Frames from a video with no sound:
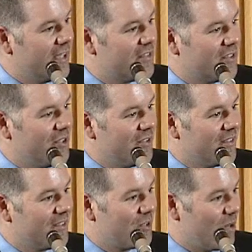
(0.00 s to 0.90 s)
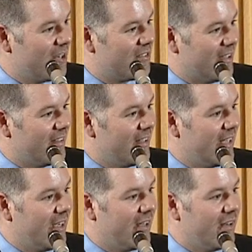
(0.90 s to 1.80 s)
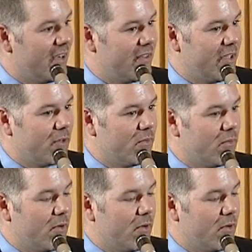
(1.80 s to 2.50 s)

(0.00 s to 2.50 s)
that's a good question. And I think,